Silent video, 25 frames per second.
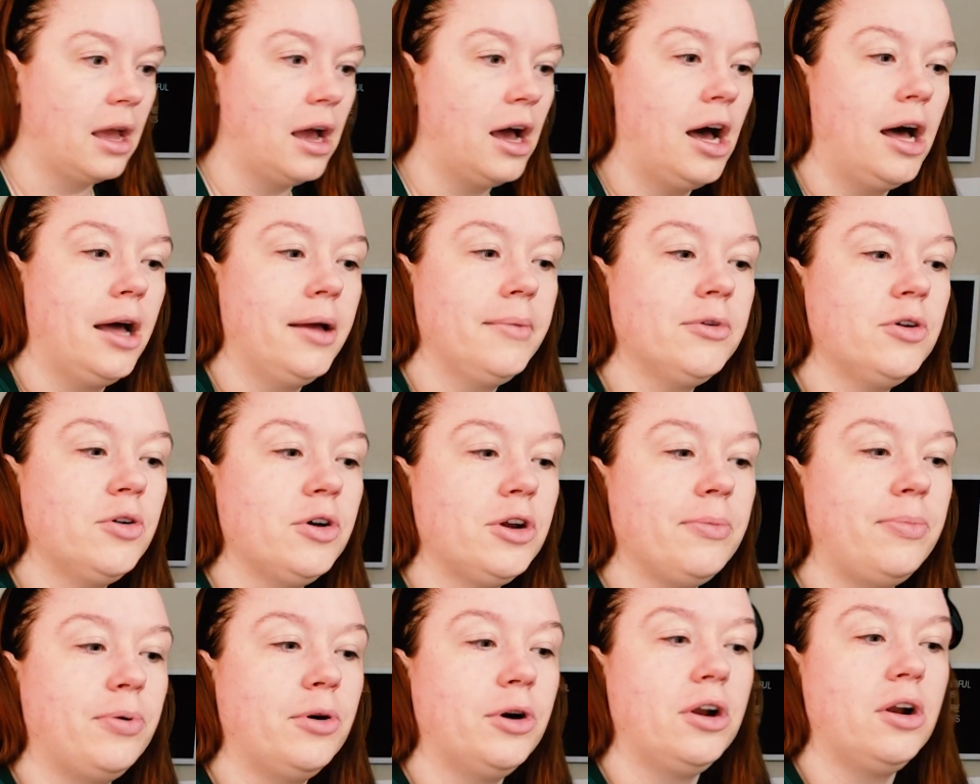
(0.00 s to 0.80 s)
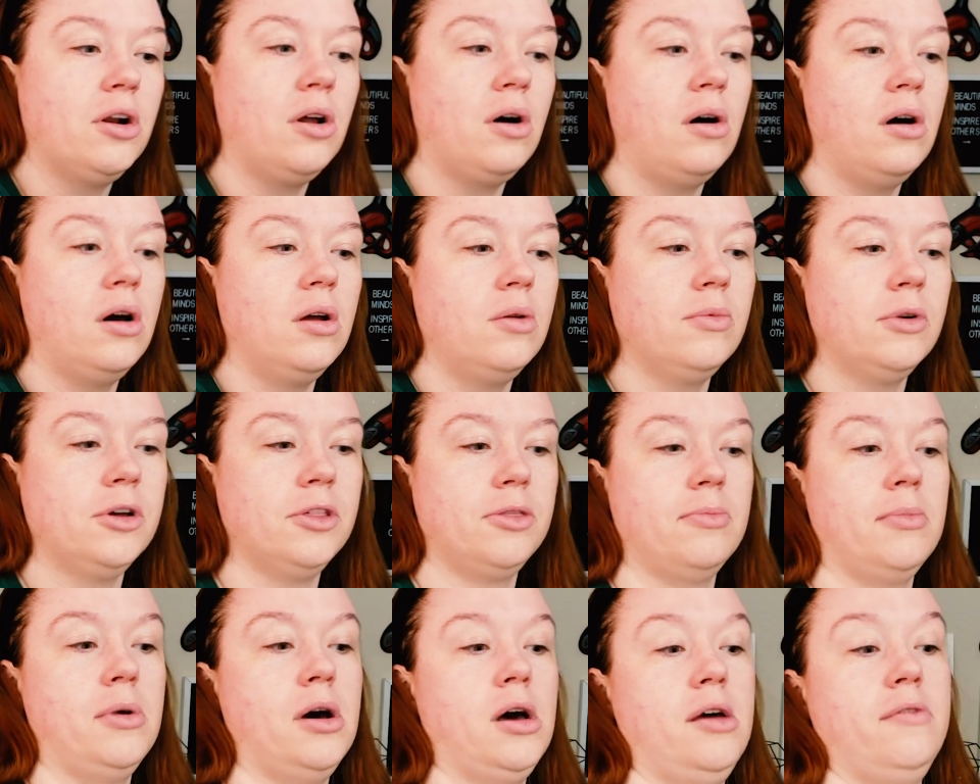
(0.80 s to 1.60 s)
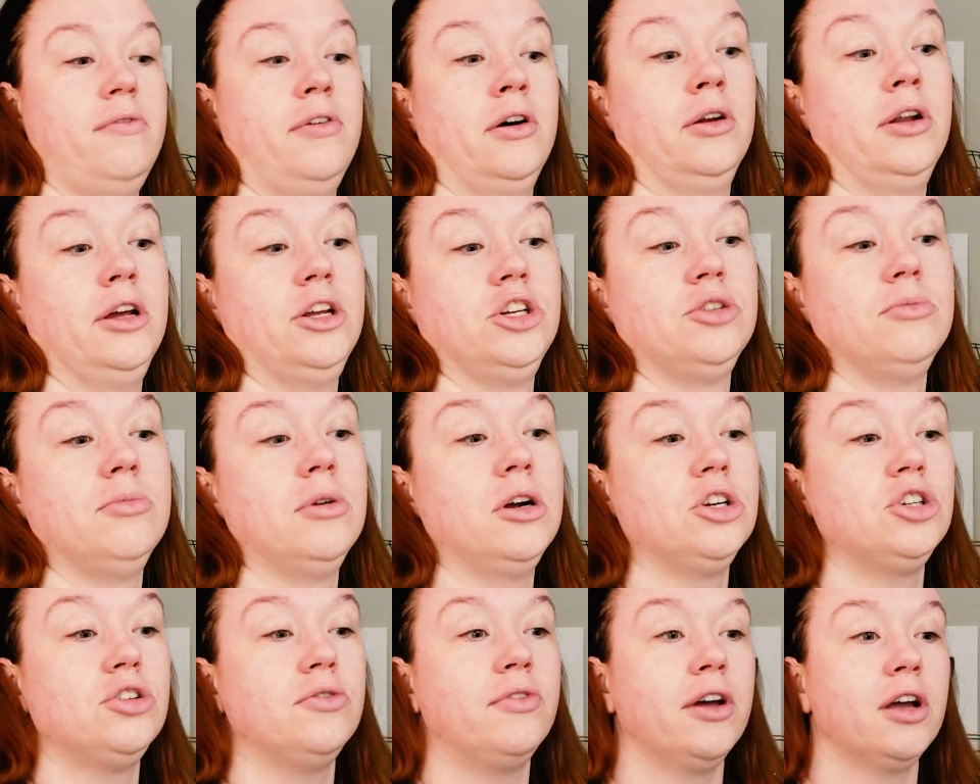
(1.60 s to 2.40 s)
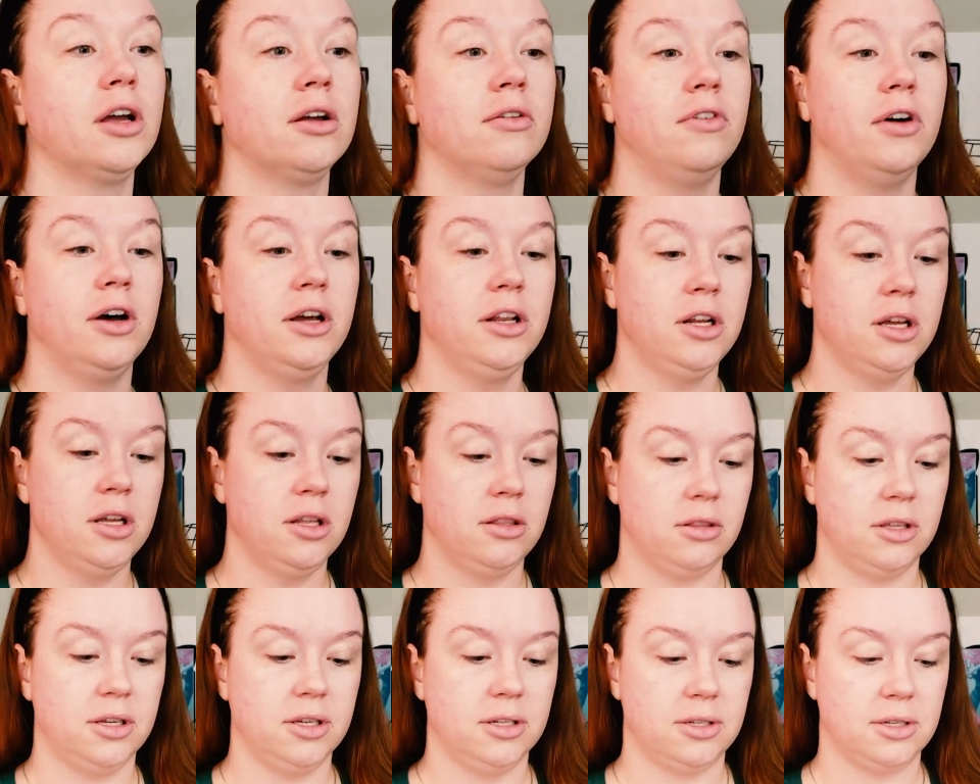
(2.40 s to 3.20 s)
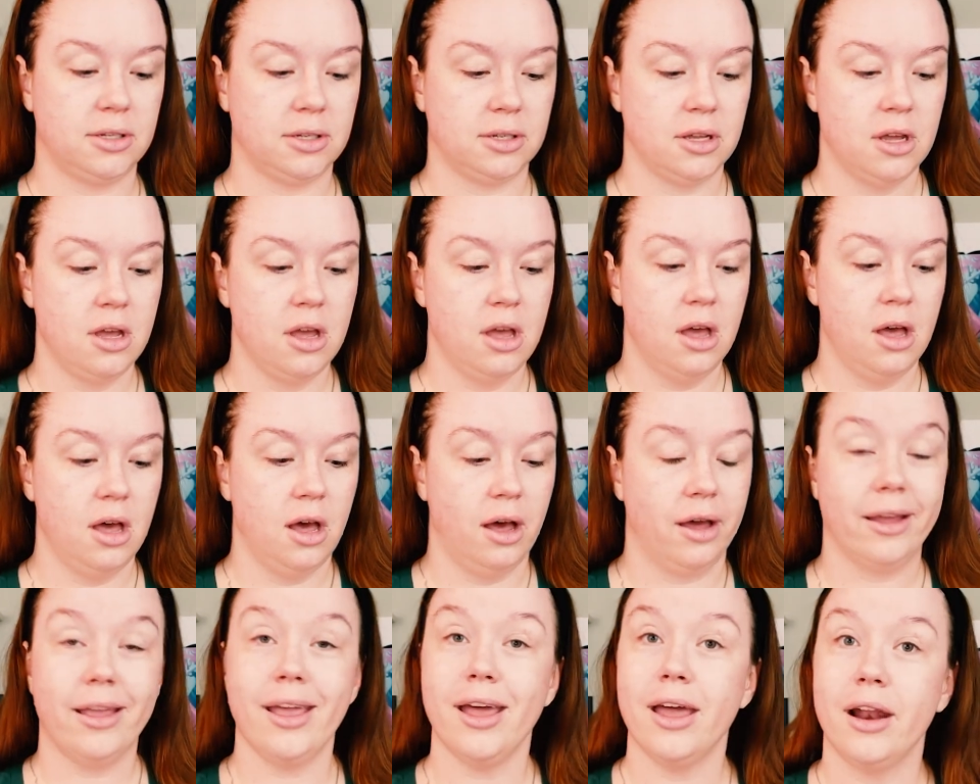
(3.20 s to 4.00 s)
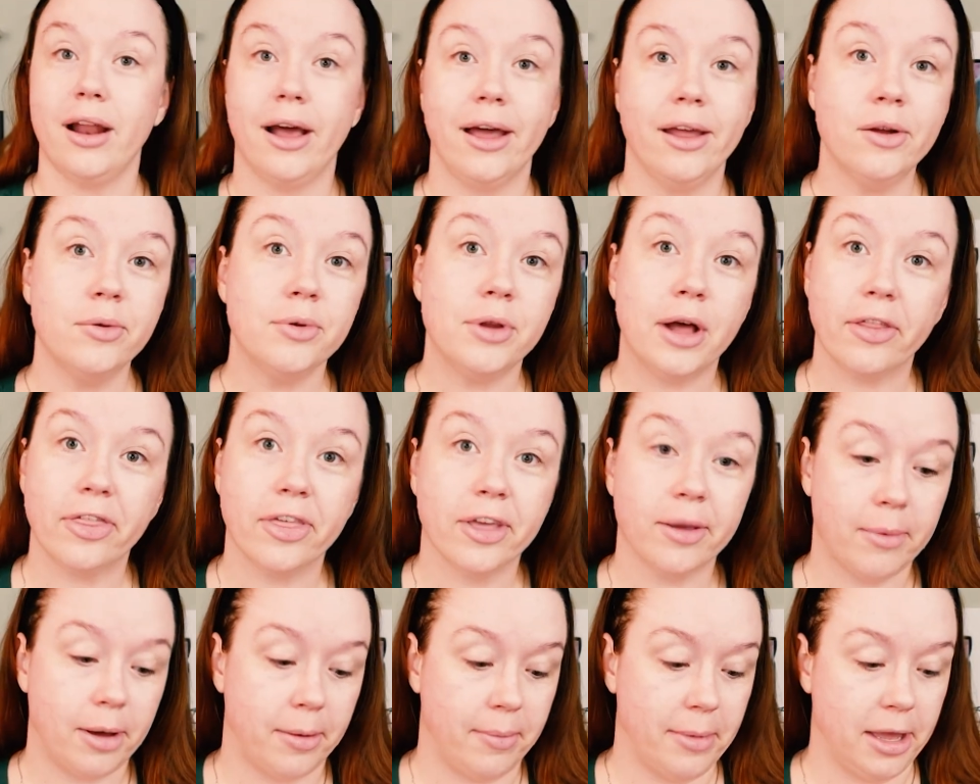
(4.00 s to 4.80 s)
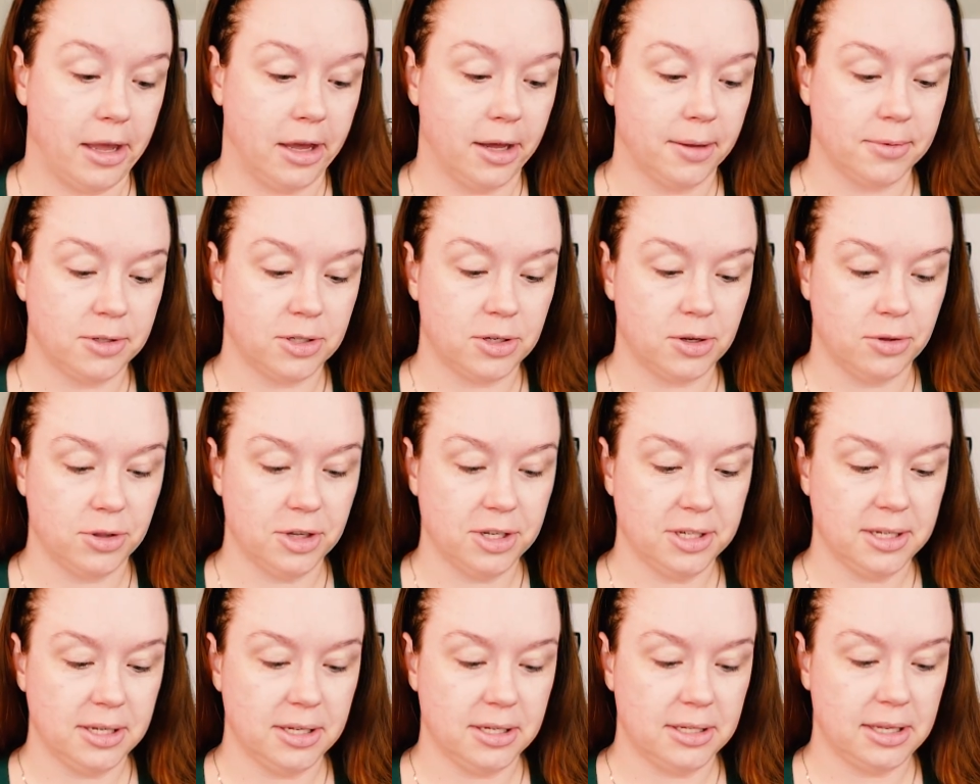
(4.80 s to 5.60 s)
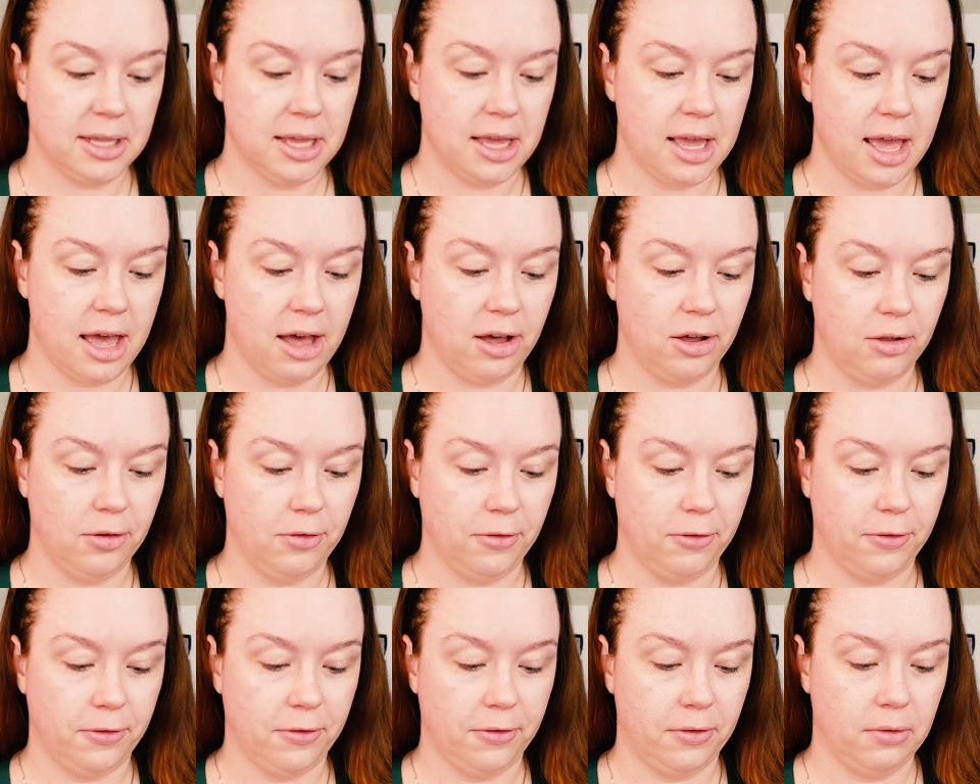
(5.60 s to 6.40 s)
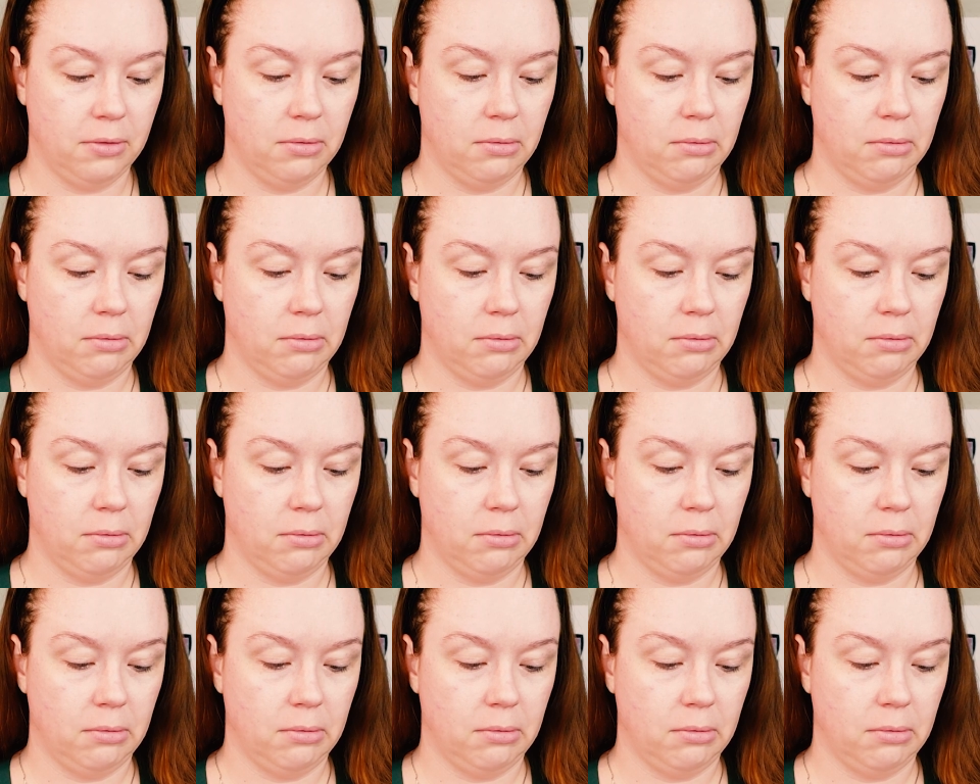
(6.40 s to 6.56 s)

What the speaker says: I'm gonna put it on with my foundation brush if I can find it. This, again, I know nothing about makeup, so this is the E.L.F.